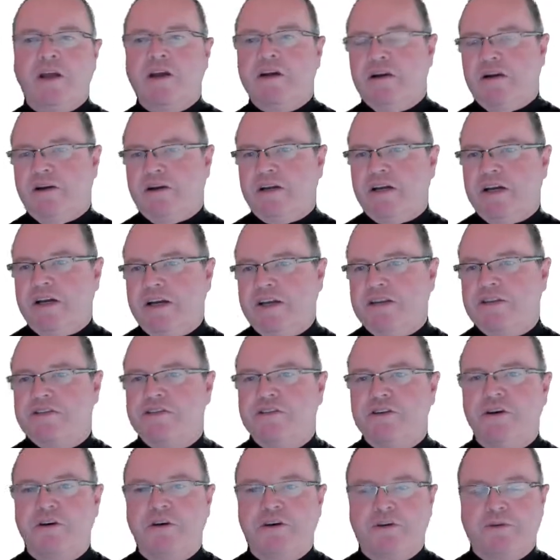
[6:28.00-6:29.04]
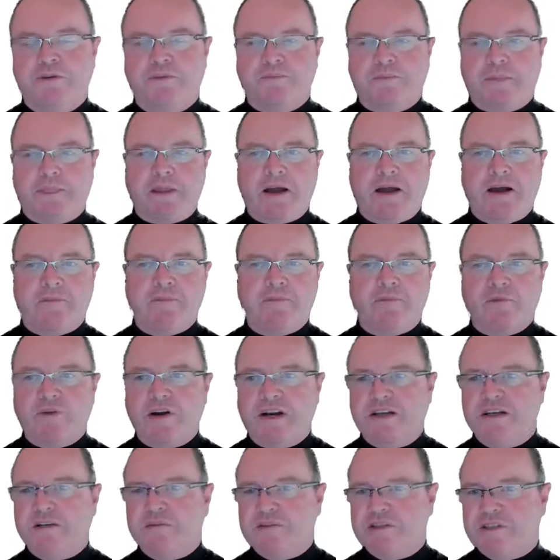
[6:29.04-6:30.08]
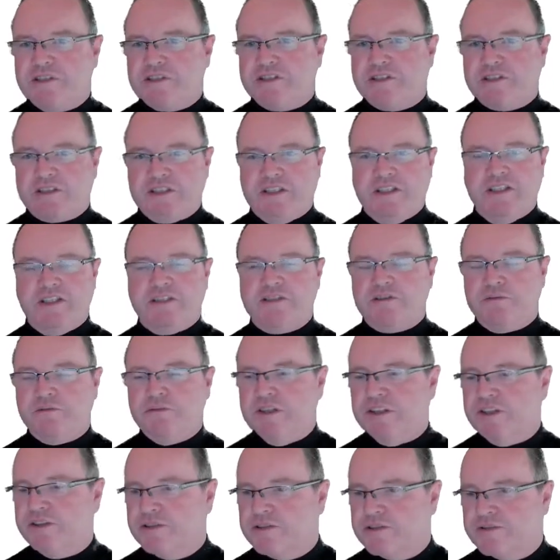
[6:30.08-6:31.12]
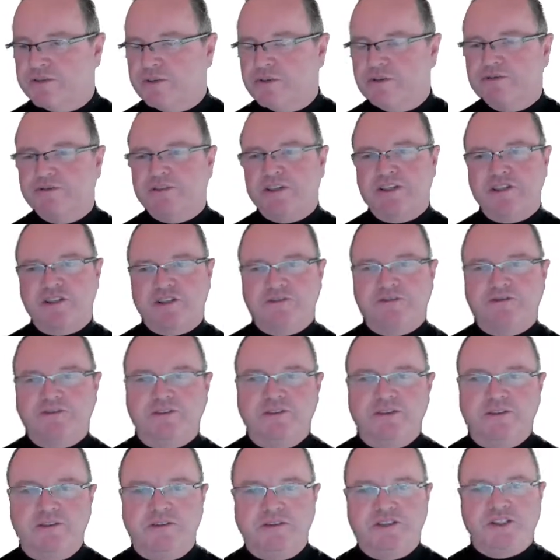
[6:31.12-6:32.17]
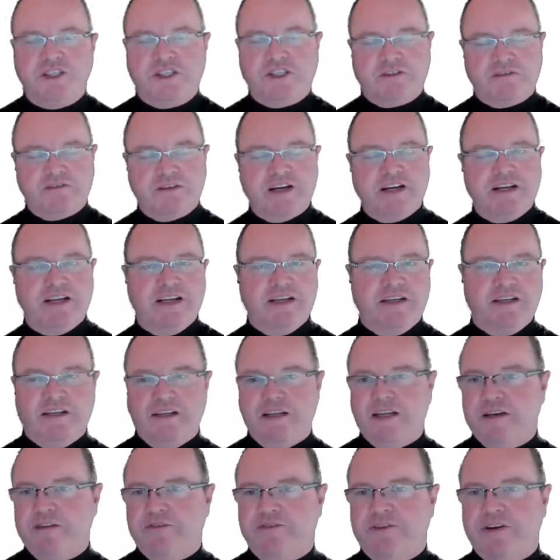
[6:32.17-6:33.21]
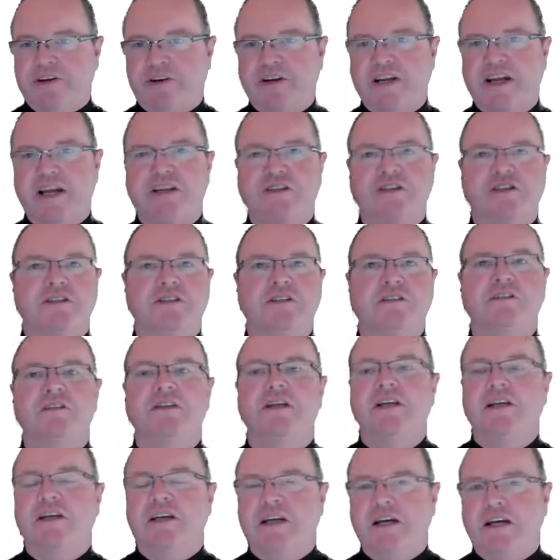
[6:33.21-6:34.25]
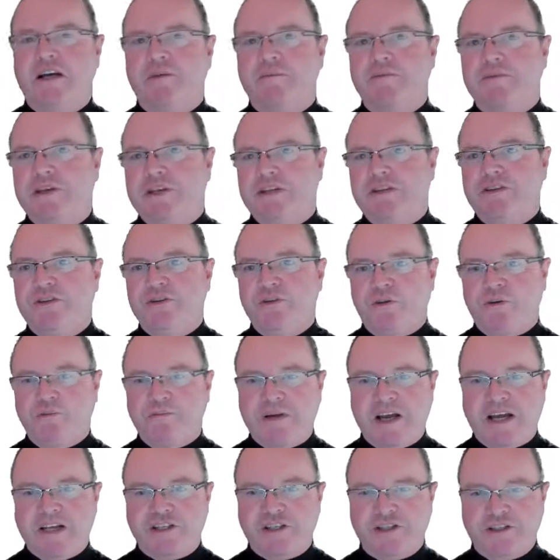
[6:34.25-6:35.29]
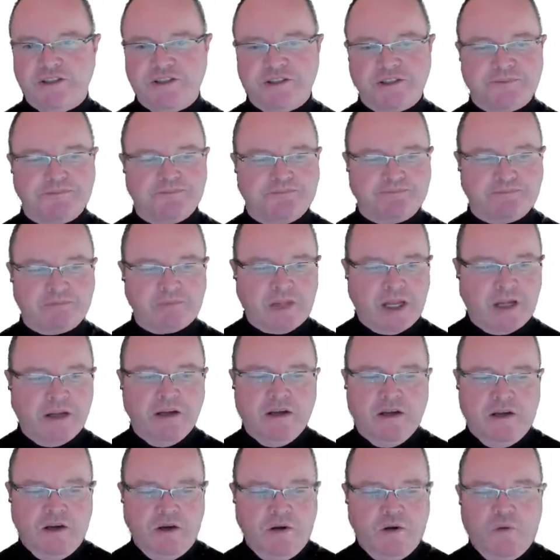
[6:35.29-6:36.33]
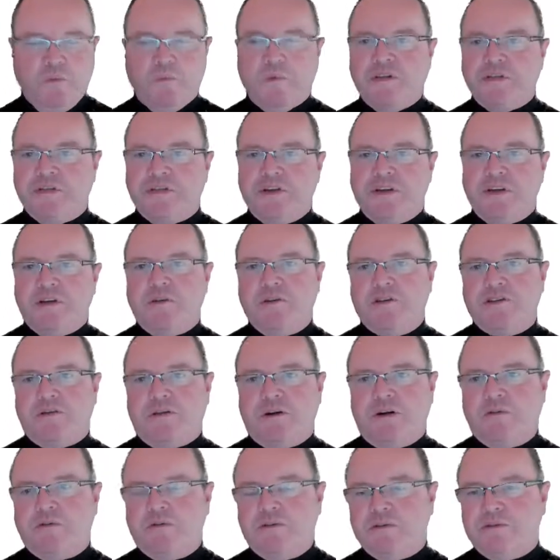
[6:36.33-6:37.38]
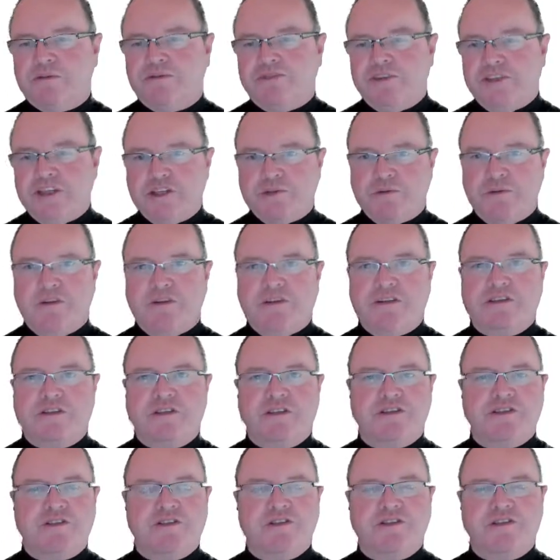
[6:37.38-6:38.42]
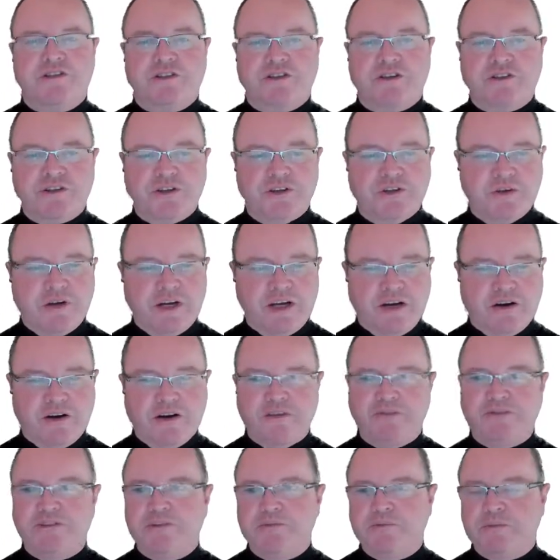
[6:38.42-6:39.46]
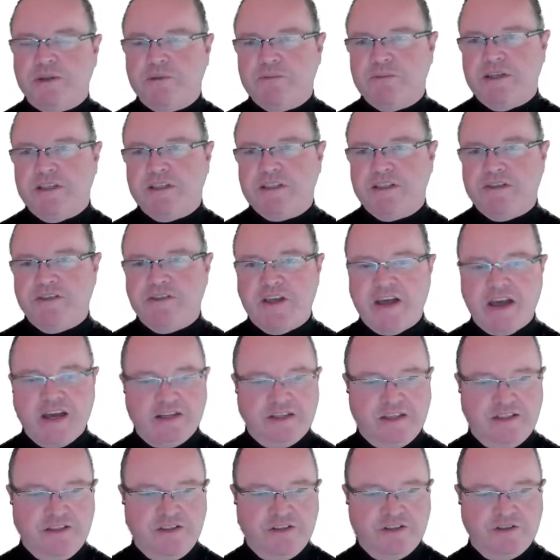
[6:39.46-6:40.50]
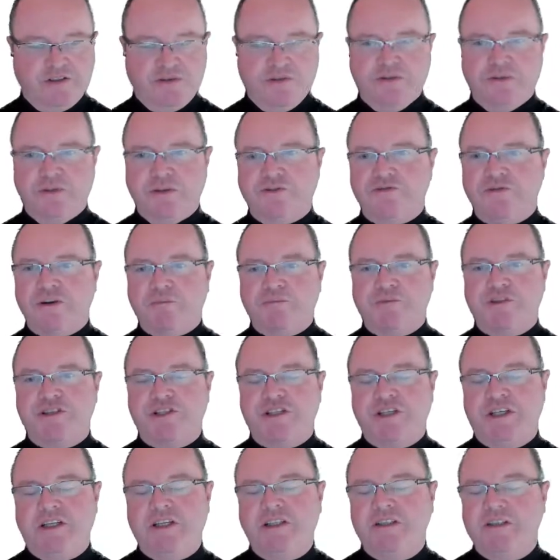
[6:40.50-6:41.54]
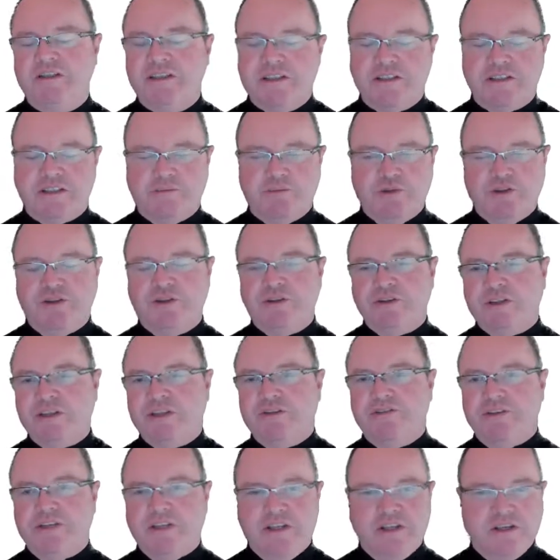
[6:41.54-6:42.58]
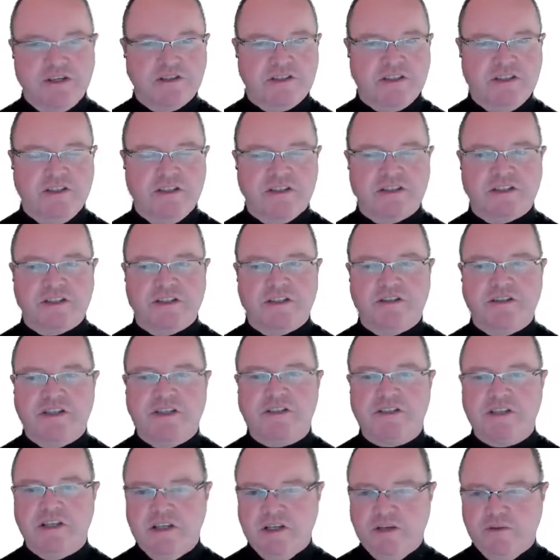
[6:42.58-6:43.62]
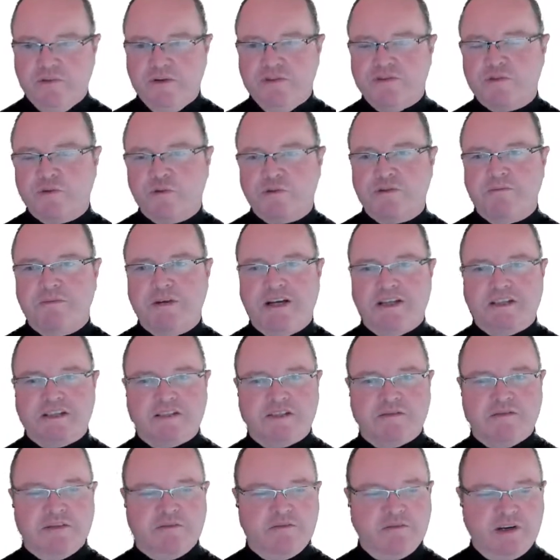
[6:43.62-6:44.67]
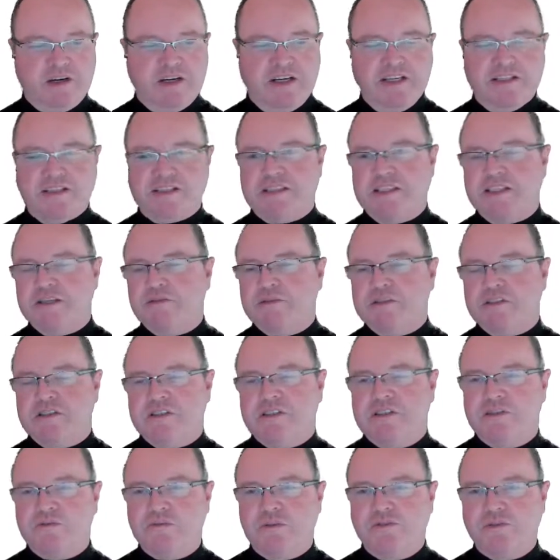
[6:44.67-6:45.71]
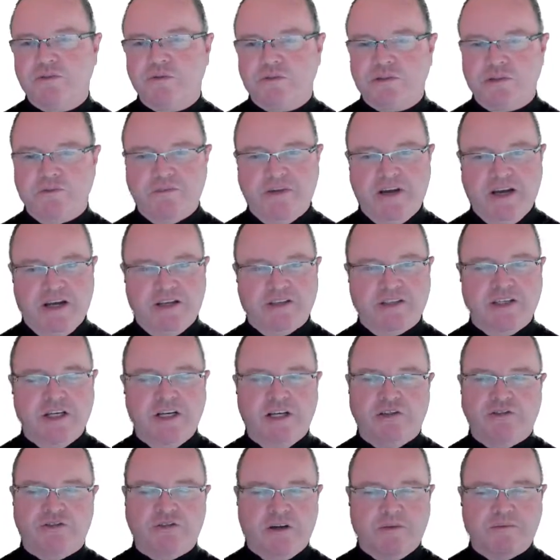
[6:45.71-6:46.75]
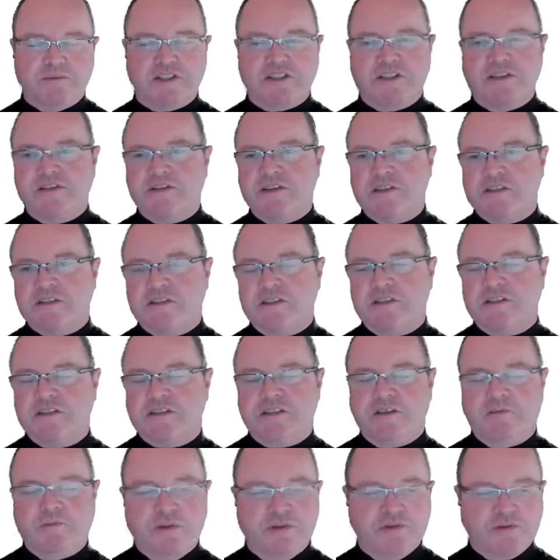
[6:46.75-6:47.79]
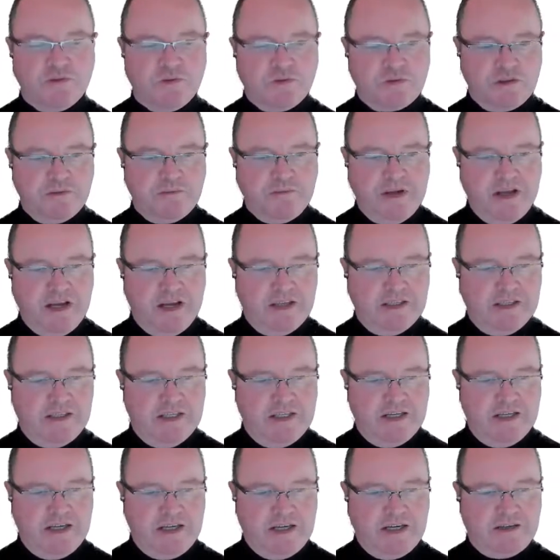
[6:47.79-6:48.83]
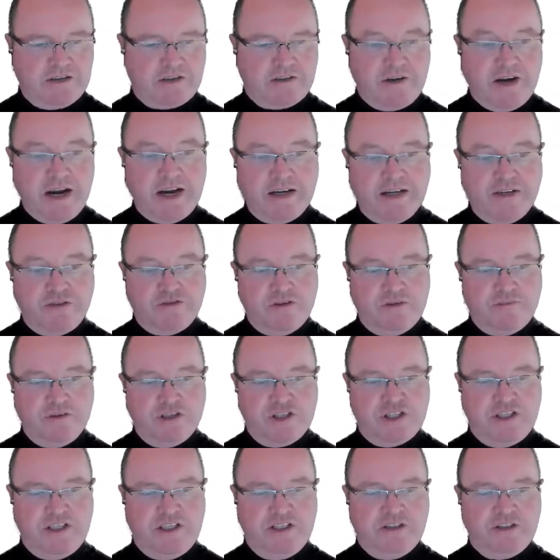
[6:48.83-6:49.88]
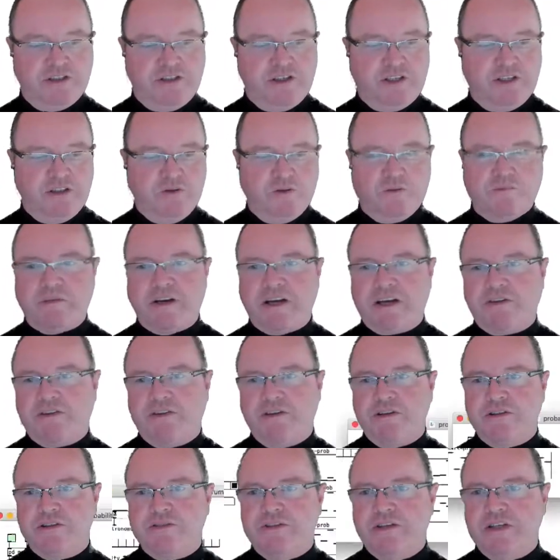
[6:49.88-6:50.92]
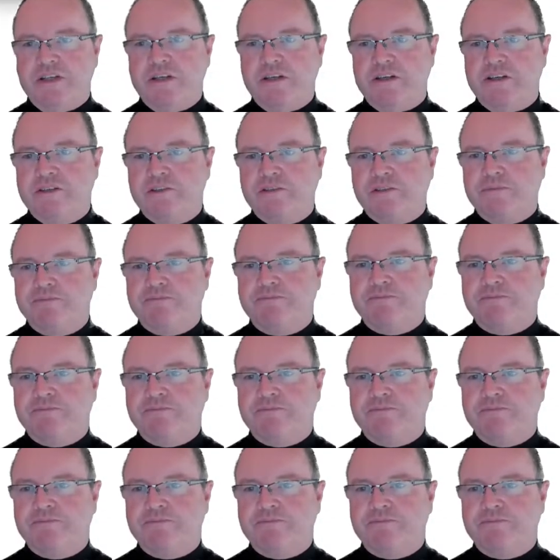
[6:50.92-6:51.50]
Okay, so randomness is a really useful function for generating variation in your patches. One thing which I will finish with is just to show you how I've implemented that into a drum machine. In some earlier videos in this series, we've talked about running sequences, we've talked about drum synthesis, and we've talked about creating drum machines, so you can look back at those videos.